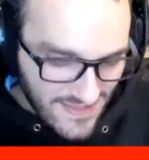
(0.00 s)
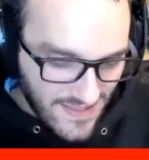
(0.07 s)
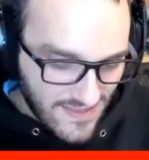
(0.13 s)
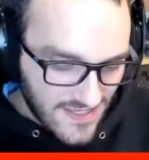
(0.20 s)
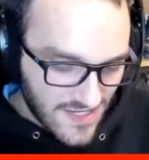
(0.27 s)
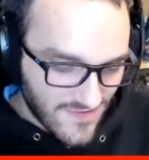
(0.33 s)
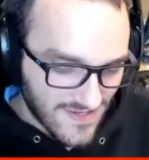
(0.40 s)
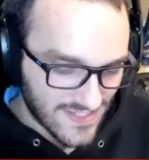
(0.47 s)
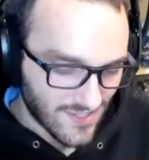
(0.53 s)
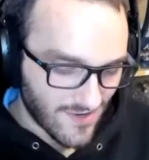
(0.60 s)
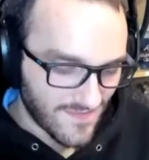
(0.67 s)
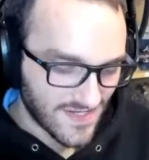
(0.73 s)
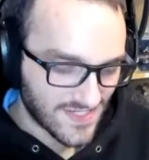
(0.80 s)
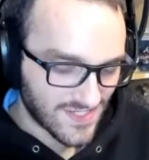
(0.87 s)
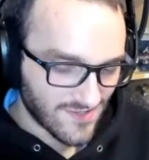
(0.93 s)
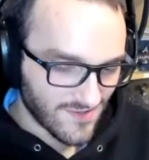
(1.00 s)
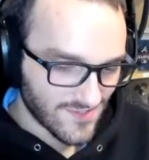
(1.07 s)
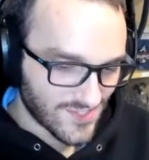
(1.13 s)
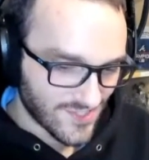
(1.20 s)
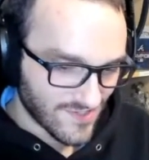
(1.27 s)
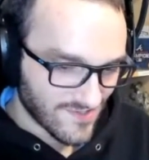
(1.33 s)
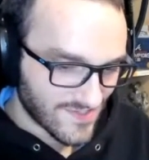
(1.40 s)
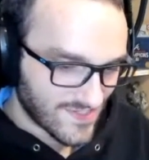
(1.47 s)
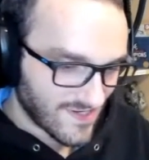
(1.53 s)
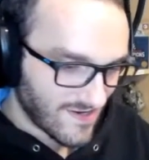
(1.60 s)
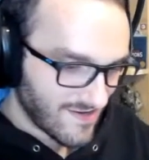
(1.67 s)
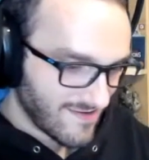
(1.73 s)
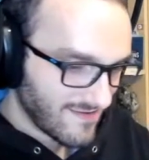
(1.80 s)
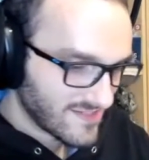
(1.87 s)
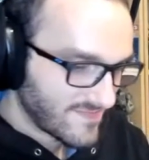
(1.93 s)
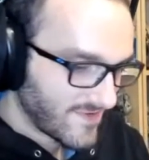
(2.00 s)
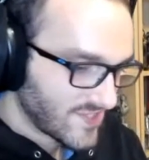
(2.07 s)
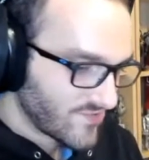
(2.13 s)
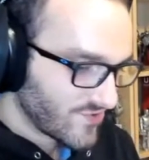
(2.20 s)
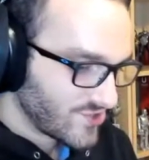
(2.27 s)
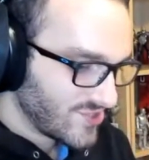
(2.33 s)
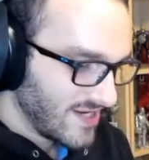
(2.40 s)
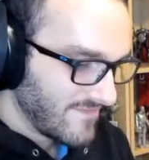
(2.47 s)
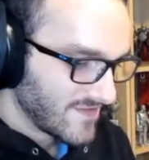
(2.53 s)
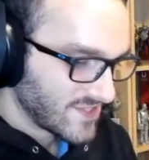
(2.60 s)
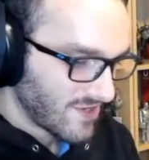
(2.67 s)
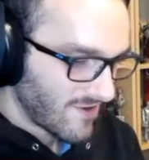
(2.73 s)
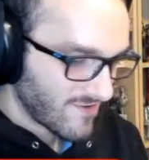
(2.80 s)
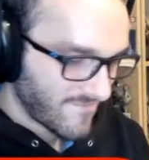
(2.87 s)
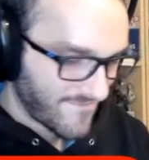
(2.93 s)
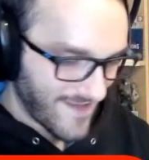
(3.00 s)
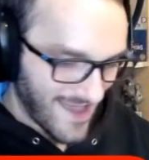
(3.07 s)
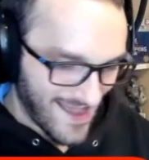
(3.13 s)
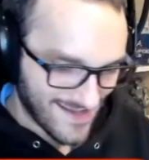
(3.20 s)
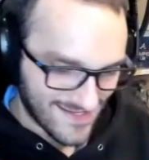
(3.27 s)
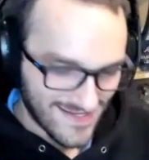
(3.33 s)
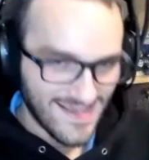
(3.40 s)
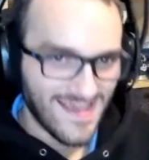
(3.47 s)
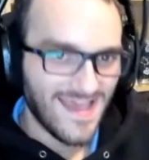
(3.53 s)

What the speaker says: U.S. Army soldiers, are supposed to retrieve this artifact.